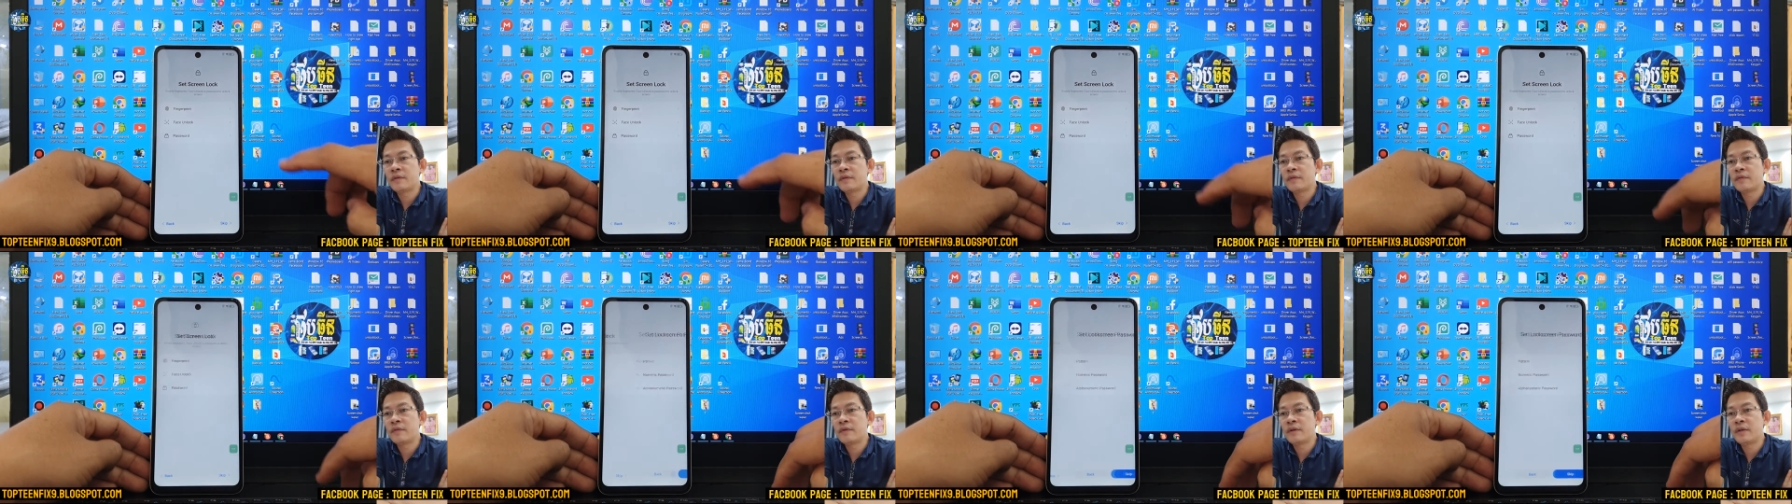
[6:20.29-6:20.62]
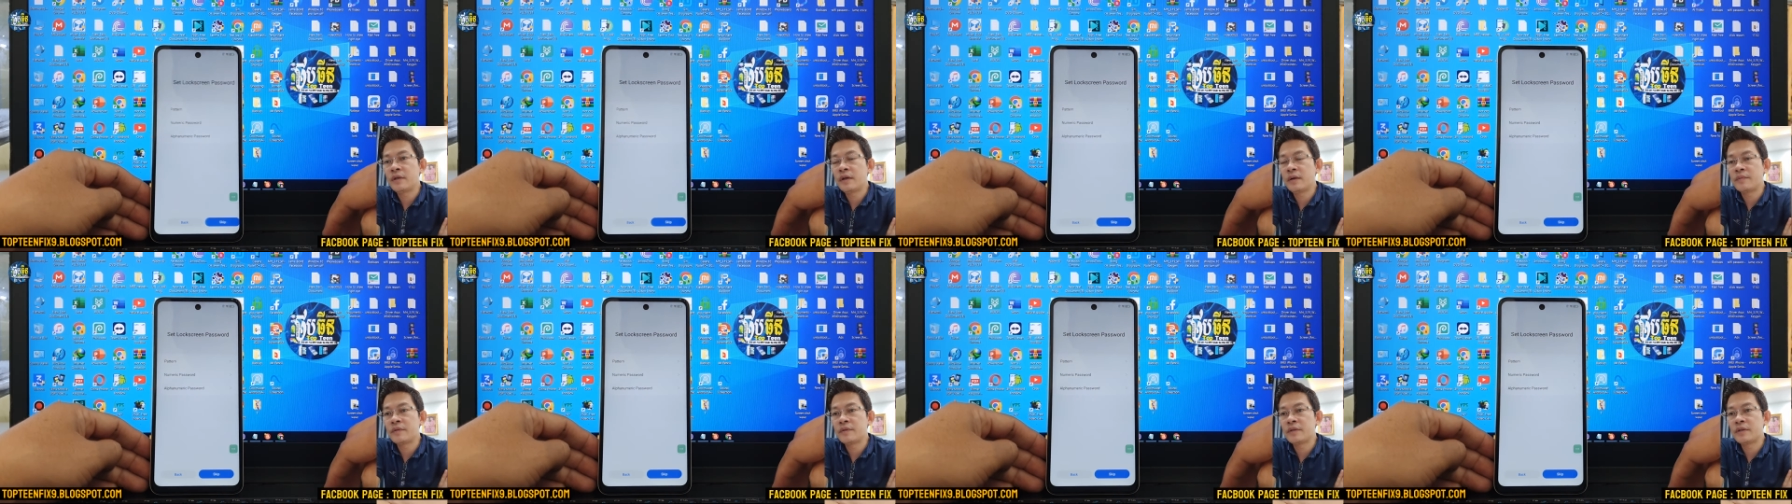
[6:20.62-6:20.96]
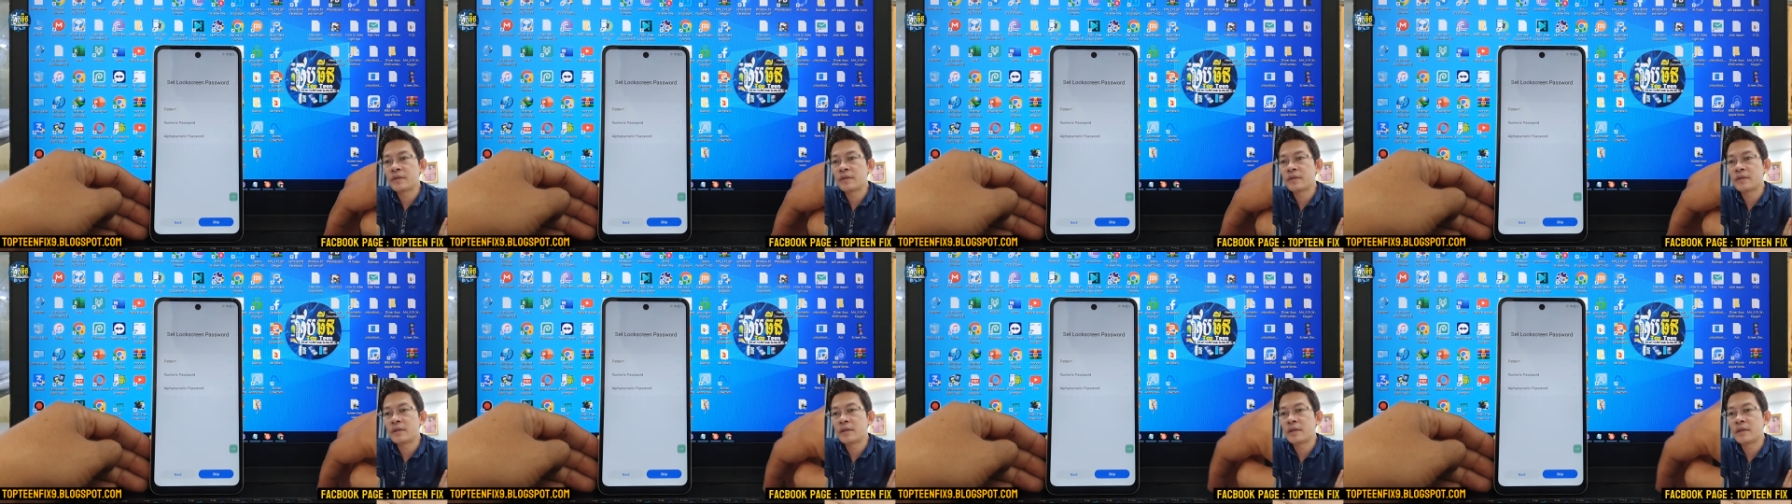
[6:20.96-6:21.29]
three
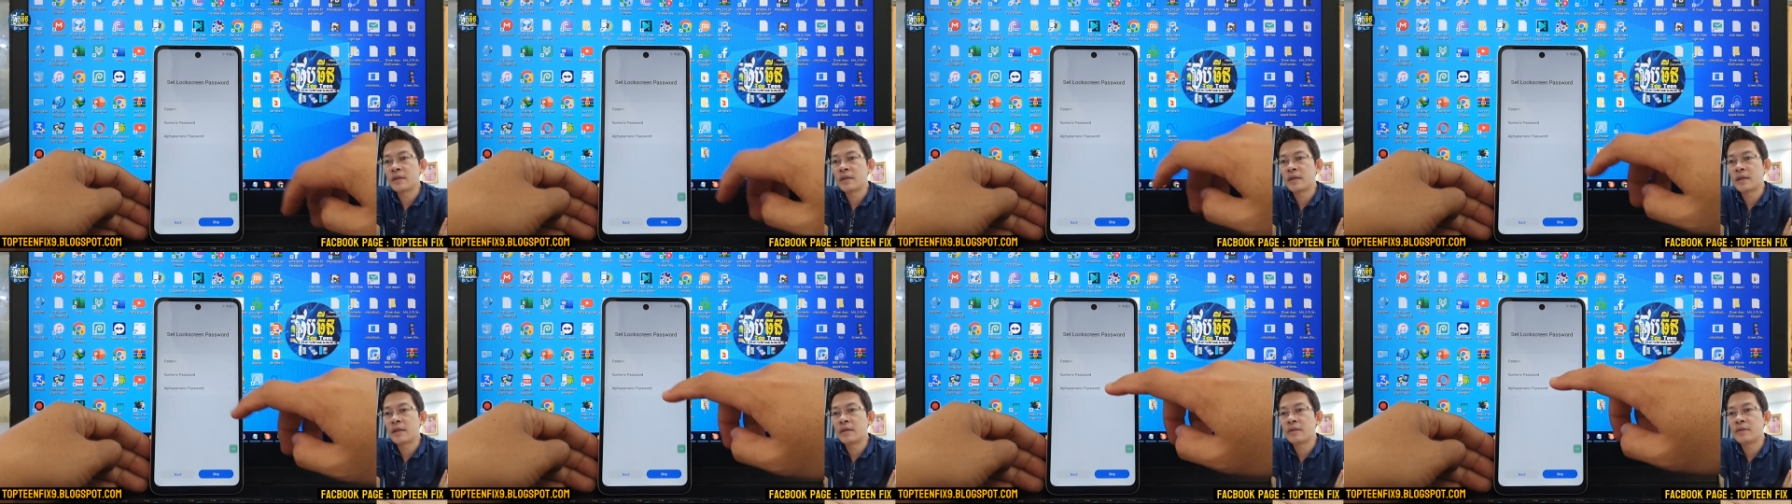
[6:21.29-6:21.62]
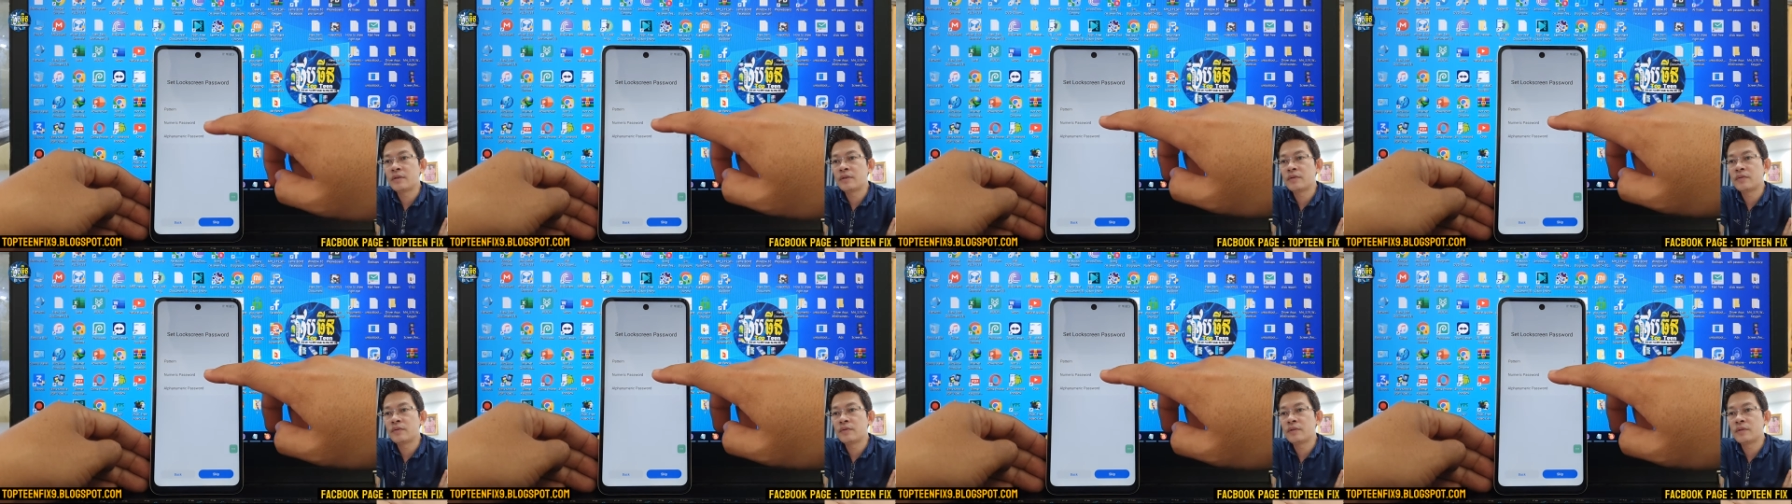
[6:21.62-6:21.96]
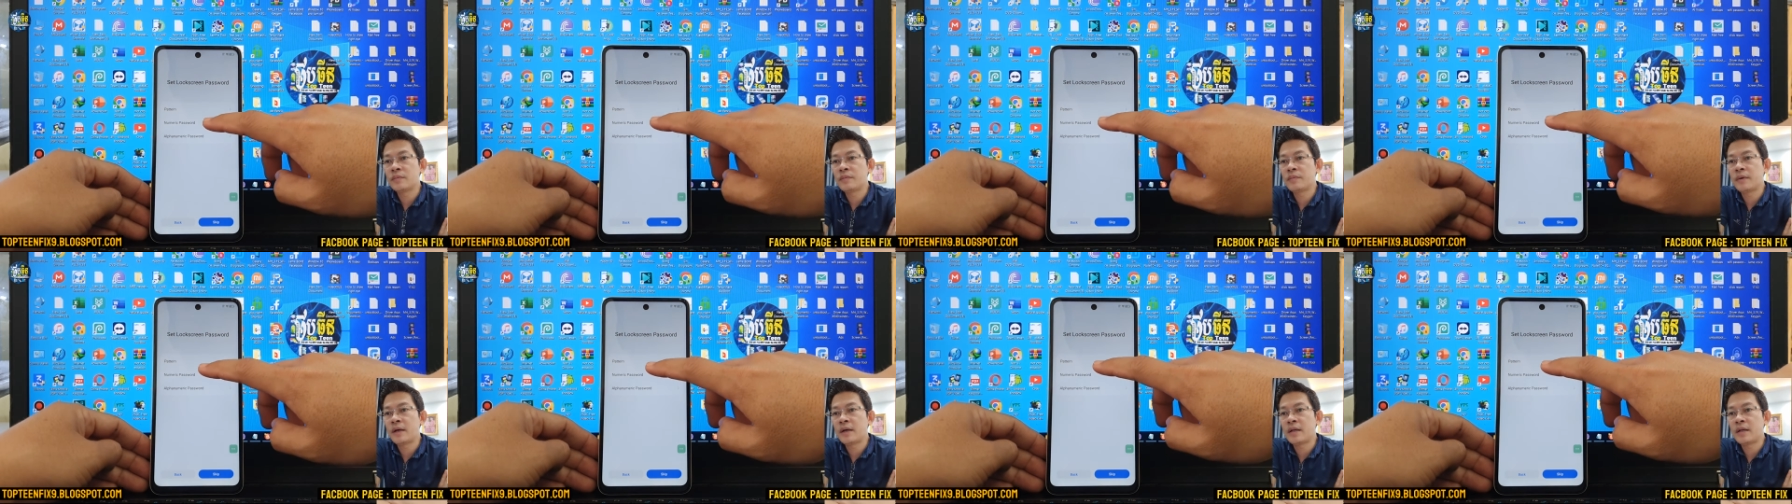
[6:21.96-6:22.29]
options okay I choose
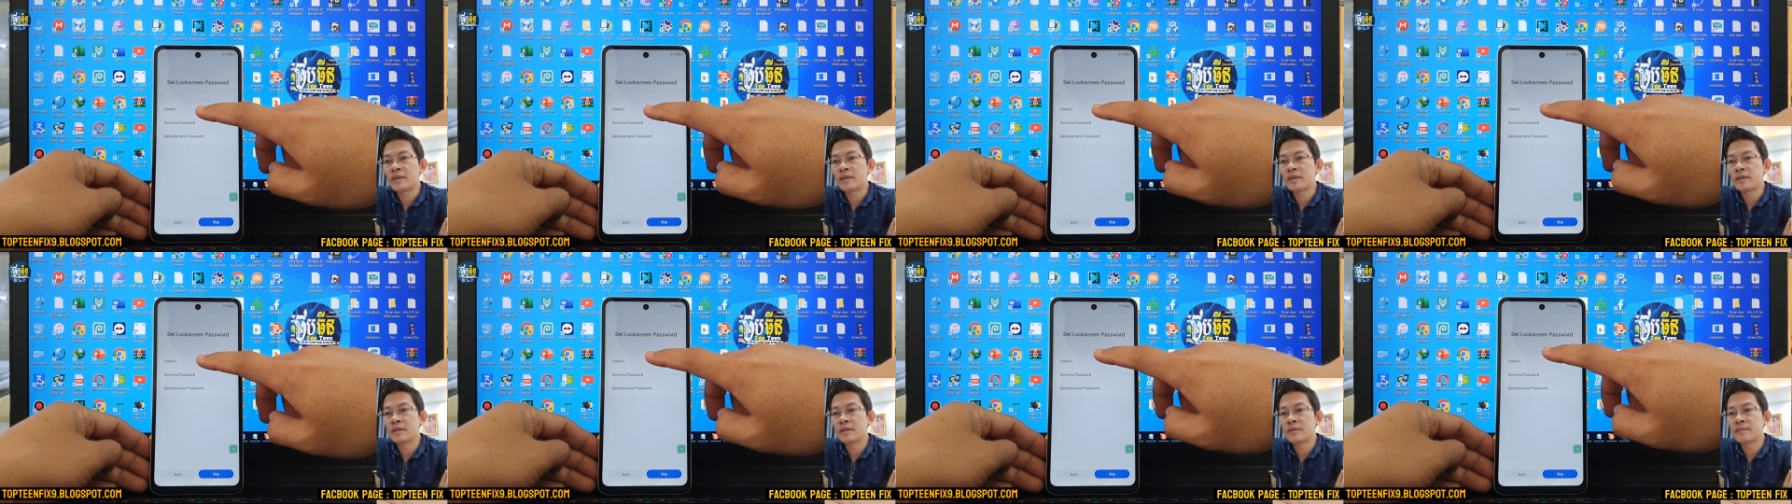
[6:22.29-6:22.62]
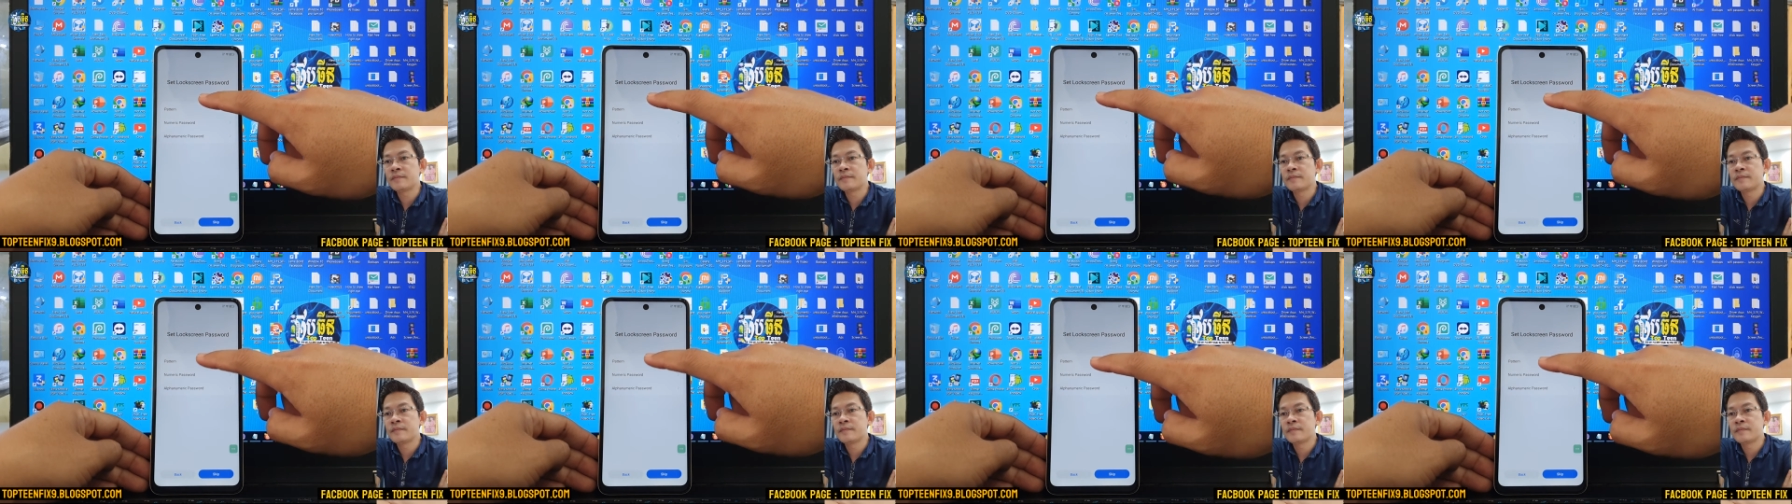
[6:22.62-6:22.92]
the pattern